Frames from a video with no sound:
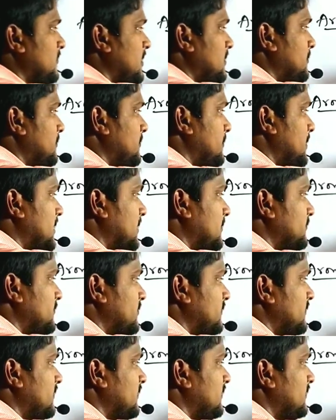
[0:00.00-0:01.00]
will become
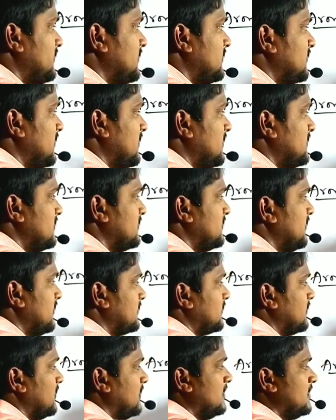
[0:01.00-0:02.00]

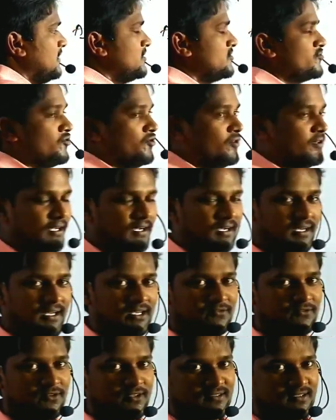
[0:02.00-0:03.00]
C6H6. Startingly
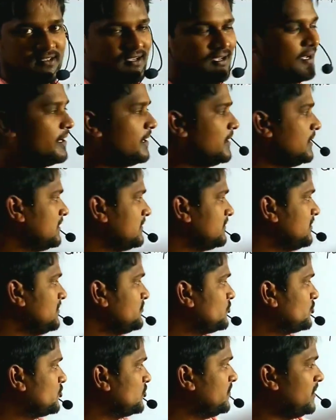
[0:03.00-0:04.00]
it was
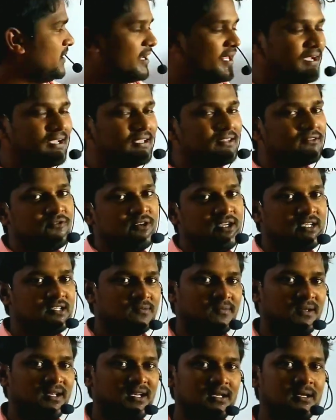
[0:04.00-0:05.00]
seems to be like a sweet
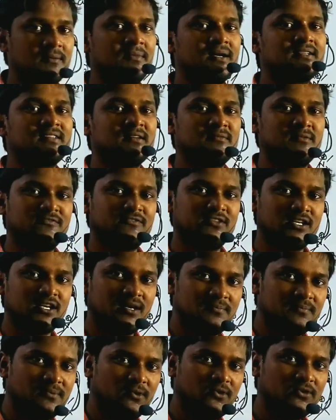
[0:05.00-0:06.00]
smell, but some of the
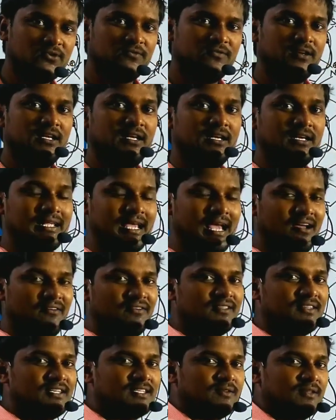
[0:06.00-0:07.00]
compounds it
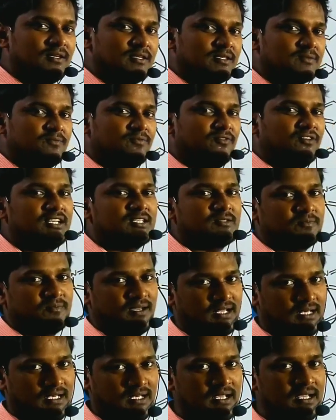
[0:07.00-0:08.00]
having the sweet
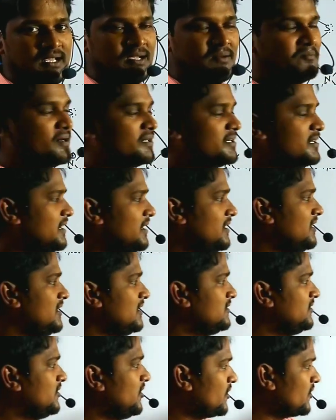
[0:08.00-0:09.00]
smell, but
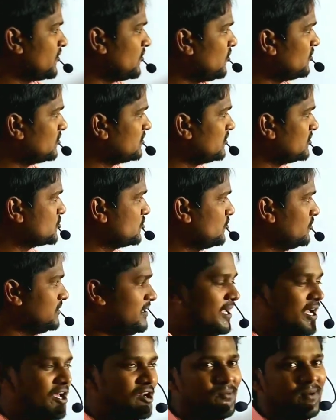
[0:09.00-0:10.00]
they are not shown
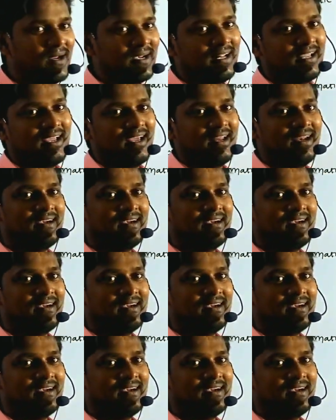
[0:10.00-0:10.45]
the aromatic